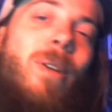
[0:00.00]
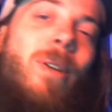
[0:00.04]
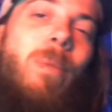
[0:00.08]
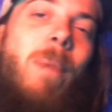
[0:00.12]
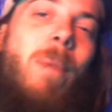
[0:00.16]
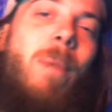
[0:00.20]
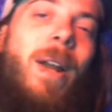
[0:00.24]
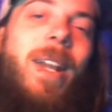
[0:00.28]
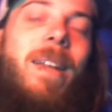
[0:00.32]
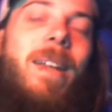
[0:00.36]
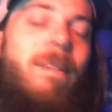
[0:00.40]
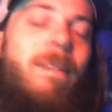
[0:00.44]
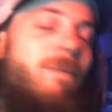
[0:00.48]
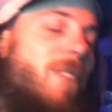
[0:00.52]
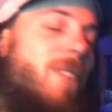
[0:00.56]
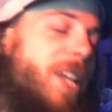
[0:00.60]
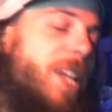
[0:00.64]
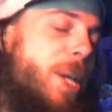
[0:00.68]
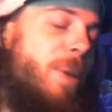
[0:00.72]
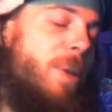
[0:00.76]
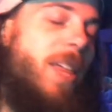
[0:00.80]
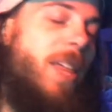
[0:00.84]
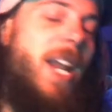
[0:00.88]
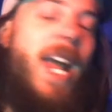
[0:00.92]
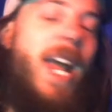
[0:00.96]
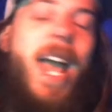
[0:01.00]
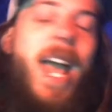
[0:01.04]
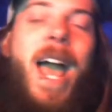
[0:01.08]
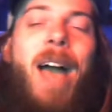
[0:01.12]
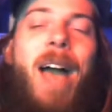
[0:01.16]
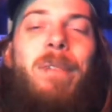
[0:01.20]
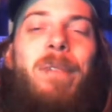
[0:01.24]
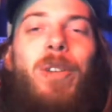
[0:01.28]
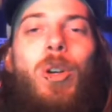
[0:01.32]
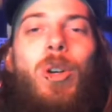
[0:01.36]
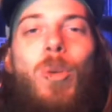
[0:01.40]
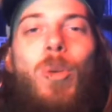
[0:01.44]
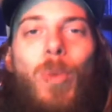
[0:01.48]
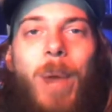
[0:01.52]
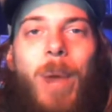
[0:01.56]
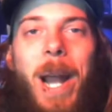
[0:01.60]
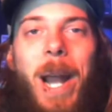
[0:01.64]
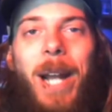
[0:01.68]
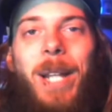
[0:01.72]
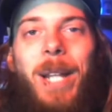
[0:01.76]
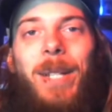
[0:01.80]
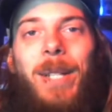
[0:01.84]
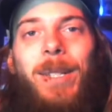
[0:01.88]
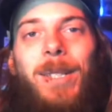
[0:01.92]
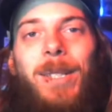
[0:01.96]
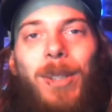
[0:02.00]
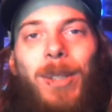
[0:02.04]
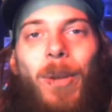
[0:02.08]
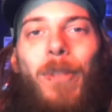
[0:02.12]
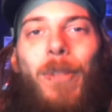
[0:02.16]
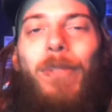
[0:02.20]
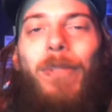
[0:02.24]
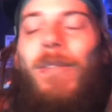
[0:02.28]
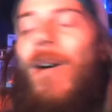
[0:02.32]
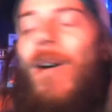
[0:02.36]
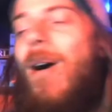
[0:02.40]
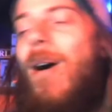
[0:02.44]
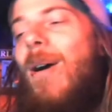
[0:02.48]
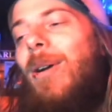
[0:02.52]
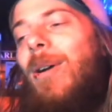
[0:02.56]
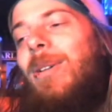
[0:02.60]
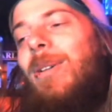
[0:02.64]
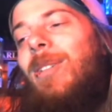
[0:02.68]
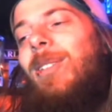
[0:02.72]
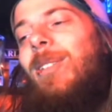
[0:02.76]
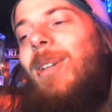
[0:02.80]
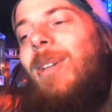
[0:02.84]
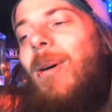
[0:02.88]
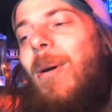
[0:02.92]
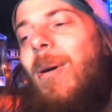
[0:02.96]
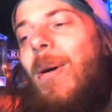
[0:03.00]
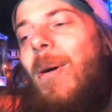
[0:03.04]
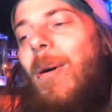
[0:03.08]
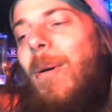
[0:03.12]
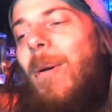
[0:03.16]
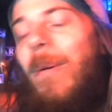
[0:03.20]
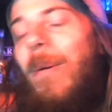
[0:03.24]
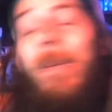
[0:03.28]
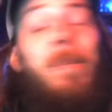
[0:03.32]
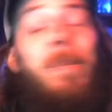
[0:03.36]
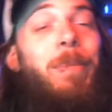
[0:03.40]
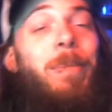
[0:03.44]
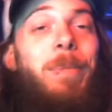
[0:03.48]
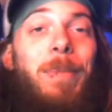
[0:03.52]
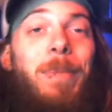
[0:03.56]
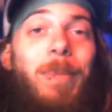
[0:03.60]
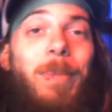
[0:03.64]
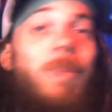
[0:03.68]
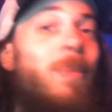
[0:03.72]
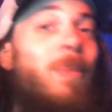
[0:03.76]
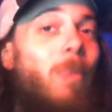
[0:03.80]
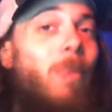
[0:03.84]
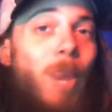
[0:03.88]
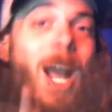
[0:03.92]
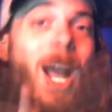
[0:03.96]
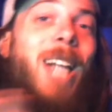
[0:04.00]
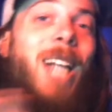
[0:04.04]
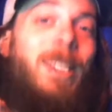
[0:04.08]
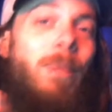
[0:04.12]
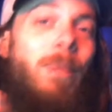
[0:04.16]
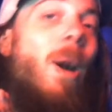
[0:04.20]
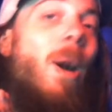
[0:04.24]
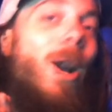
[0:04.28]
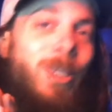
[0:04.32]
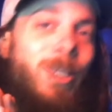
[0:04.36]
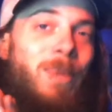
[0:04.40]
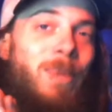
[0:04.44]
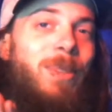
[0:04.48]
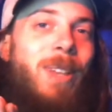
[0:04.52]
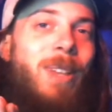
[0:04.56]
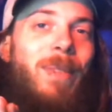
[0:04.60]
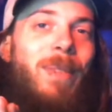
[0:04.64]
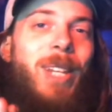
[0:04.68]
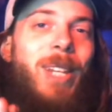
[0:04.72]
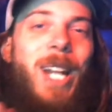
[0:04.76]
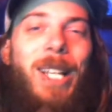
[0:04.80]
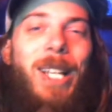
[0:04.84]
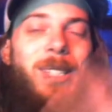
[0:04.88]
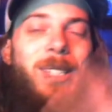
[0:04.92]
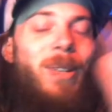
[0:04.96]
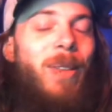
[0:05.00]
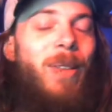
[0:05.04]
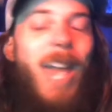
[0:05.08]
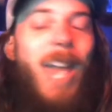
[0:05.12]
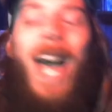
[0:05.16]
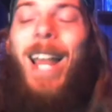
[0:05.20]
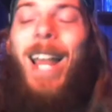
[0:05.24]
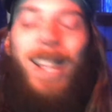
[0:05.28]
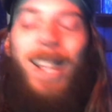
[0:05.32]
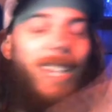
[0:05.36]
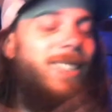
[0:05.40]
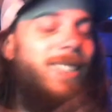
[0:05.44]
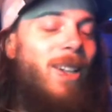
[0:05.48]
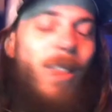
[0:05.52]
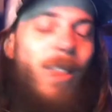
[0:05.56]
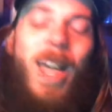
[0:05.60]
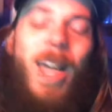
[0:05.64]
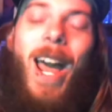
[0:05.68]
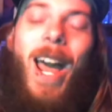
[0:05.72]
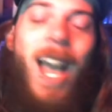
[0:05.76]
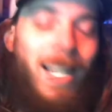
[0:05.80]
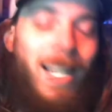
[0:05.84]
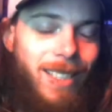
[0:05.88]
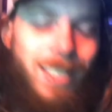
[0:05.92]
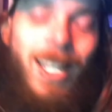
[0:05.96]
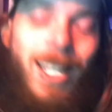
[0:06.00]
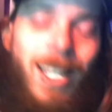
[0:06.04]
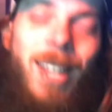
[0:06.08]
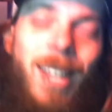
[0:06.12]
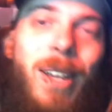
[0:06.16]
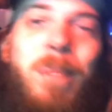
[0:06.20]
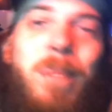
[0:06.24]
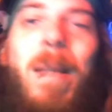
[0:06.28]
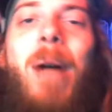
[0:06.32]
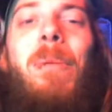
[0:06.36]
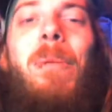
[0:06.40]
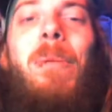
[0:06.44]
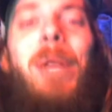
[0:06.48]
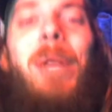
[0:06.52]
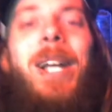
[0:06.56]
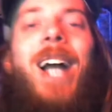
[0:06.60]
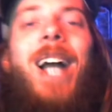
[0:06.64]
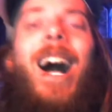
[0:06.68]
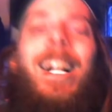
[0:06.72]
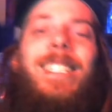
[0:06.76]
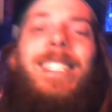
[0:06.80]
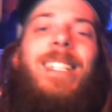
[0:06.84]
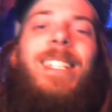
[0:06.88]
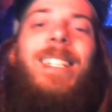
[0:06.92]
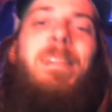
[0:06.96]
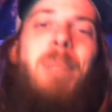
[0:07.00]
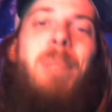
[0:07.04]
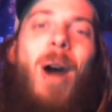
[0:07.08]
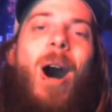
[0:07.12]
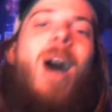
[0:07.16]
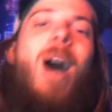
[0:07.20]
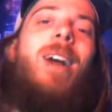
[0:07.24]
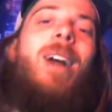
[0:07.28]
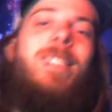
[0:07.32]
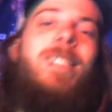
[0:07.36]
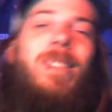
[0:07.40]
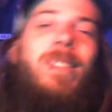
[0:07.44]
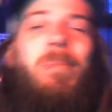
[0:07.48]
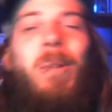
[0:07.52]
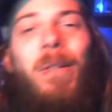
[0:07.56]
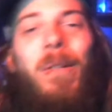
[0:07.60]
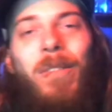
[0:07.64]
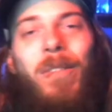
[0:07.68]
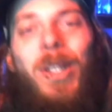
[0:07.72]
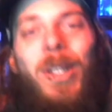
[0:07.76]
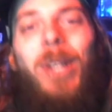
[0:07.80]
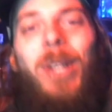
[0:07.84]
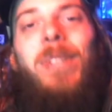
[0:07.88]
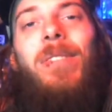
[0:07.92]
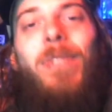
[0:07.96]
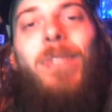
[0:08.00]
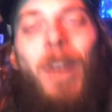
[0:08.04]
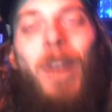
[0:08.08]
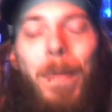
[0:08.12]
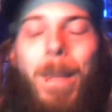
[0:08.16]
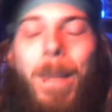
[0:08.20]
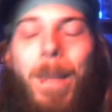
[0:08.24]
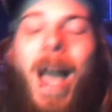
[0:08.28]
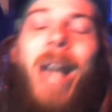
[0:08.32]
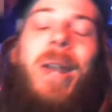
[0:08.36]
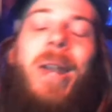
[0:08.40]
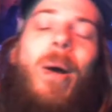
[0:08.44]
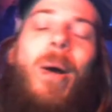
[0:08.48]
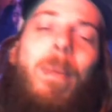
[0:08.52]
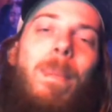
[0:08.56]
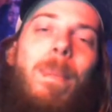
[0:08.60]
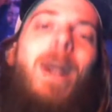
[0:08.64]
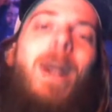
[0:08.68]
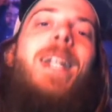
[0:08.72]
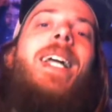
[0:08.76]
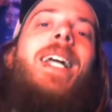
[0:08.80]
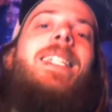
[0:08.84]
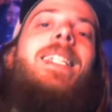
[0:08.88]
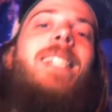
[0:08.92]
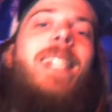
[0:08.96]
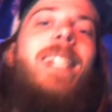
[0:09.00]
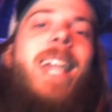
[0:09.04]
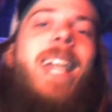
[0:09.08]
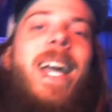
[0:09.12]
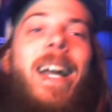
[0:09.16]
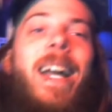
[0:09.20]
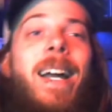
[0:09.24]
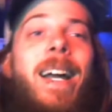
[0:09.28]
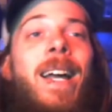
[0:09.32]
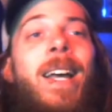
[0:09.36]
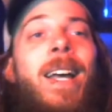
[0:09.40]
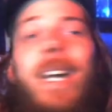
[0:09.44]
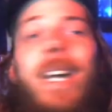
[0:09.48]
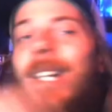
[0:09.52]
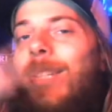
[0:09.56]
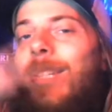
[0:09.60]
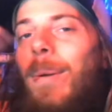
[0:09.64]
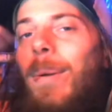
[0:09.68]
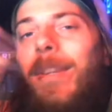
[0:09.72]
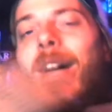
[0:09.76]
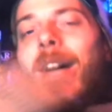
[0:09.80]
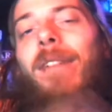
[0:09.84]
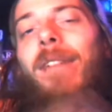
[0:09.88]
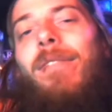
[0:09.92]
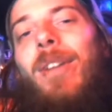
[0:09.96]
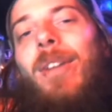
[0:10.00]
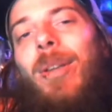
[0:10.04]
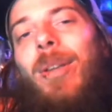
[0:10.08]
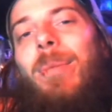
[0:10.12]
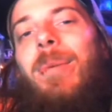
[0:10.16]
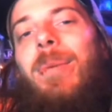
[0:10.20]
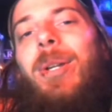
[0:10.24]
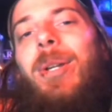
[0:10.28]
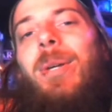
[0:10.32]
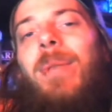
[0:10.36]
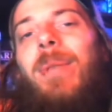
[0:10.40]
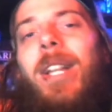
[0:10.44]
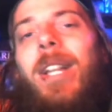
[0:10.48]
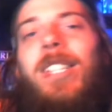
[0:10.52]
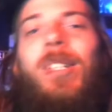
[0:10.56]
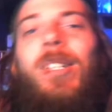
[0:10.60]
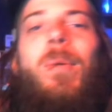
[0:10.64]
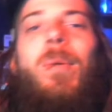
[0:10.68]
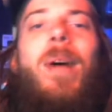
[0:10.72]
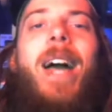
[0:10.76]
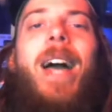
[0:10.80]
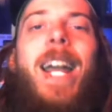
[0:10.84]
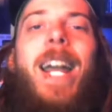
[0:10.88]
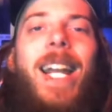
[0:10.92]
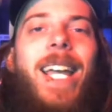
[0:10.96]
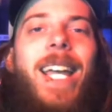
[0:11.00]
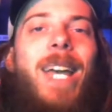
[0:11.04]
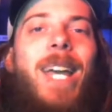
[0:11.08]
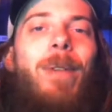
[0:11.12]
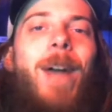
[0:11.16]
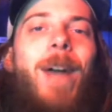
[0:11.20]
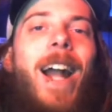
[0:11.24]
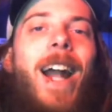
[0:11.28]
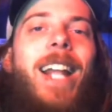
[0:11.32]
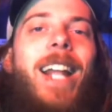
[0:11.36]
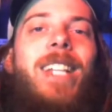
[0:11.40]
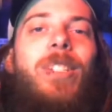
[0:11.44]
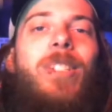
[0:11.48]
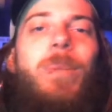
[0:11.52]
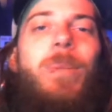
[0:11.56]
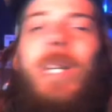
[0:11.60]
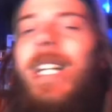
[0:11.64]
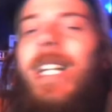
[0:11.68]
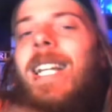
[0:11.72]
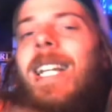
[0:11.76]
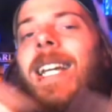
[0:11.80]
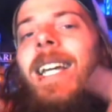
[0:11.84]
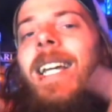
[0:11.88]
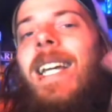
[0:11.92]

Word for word: Monday video that I have created so far. So we got some awesome stuff today, so that's all I have to tell you, man. We got some awesome reveals for Mando Monday today, so without further ado, let's go ahead and get right into it.